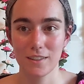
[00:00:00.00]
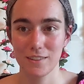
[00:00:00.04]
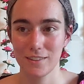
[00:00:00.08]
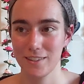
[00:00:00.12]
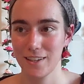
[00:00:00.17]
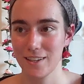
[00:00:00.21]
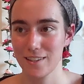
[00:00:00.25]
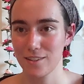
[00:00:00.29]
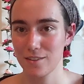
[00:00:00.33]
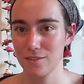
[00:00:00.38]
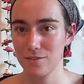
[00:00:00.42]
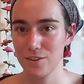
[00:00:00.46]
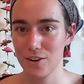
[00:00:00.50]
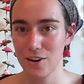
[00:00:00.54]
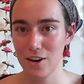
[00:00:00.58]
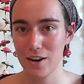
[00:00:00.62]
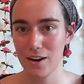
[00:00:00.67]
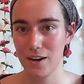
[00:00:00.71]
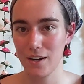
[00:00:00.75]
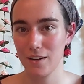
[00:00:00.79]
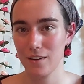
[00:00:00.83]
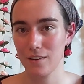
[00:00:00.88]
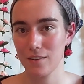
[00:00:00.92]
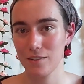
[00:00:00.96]
yes,
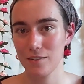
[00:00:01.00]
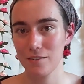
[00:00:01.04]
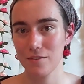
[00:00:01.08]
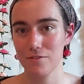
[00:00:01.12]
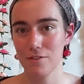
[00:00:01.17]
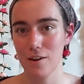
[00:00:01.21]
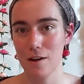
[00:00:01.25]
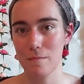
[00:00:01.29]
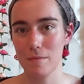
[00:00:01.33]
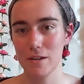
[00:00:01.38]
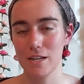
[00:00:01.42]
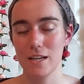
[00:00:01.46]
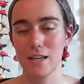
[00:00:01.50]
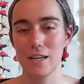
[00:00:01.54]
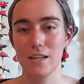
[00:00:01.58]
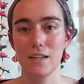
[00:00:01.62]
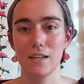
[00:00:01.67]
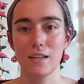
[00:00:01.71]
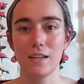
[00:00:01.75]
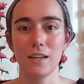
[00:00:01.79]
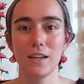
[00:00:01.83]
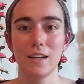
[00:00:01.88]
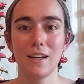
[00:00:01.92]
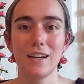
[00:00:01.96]
very
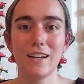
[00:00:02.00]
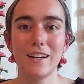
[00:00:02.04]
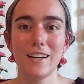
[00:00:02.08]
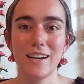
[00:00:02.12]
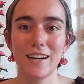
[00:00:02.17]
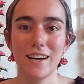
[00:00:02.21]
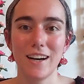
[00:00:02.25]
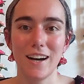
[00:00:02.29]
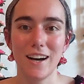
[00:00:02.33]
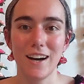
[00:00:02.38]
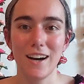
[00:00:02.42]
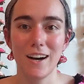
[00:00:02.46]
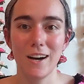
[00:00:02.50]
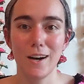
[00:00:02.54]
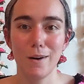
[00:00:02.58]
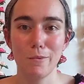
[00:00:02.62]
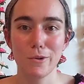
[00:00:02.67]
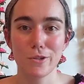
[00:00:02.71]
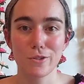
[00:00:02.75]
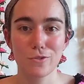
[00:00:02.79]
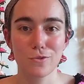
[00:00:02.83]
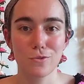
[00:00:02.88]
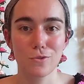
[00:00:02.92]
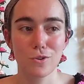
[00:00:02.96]
feminine
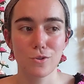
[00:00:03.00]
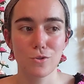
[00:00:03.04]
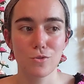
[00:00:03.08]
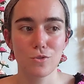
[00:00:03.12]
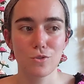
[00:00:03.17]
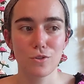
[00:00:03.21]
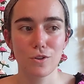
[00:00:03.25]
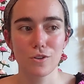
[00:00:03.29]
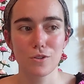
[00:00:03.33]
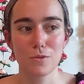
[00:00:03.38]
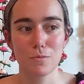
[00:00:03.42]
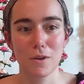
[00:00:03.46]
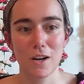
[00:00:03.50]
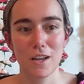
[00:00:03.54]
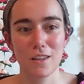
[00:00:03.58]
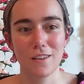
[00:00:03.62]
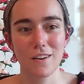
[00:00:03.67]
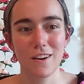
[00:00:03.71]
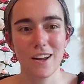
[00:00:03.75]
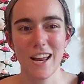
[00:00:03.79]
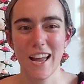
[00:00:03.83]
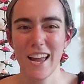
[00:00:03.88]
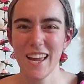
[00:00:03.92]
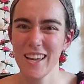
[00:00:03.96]
historical clothes, but I
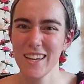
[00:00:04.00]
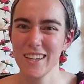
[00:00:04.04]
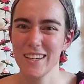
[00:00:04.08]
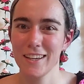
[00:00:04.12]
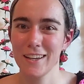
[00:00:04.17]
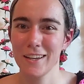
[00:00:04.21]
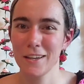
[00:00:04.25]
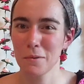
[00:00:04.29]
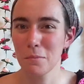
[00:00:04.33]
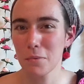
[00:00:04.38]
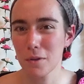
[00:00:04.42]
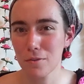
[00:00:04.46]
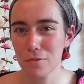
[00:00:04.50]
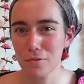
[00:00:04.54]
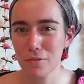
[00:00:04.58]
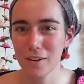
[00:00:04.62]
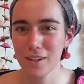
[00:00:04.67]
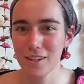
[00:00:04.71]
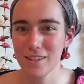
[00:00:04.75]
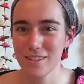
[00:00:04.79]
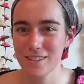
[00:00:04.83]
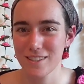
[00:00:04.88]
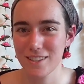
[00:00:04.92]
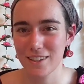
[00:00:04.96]
thought, hey, it'd be
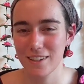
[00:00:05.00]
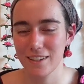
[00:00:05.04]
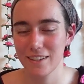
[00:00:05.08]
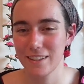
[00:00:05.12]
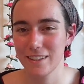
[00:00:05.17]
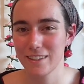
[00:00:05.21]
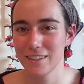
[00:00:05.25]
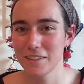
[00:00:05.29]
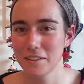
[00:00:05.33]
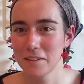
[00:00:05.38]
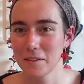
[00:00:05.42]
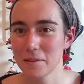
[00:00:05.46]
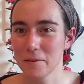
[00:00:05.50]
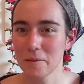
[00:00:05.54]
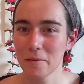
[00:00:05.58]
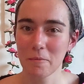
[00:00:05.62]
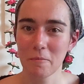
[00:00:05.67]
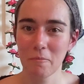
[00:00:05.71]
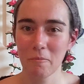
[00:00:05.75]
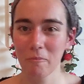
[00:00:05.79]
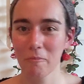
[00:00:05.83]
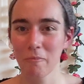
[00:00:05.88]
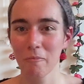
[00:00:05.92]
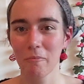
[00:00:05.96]
fun to
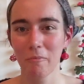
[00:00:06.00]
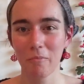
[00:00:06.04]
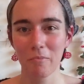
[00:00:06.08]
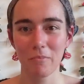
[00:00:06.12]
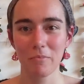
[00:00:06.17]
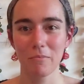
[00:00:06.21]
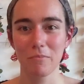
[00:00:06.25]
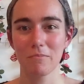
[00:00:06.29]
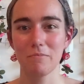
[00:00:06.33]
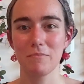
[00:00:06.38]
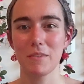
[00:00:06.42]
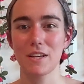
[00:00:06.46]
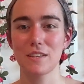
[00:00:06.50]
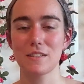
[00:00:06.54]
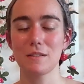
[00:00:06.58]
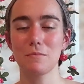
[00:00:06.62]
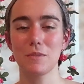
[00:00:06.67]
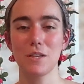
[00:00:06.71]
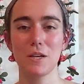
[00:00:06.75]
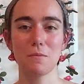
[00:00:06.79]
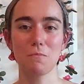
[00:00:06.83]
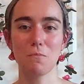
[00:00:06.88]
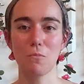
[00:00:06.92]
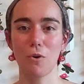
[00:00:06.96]
make
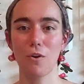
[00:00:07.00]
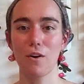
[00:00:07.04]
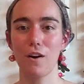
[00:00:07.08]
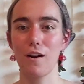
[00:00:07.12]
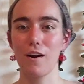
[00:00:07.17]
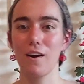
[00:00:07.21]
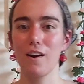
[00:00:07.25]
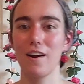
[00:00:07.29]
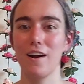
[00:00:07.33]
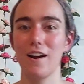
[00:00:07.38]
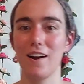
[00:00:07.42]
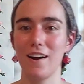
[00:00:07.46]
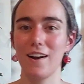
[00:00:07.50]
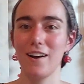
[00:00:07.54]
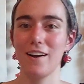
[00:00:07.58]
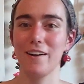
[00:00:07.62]
something more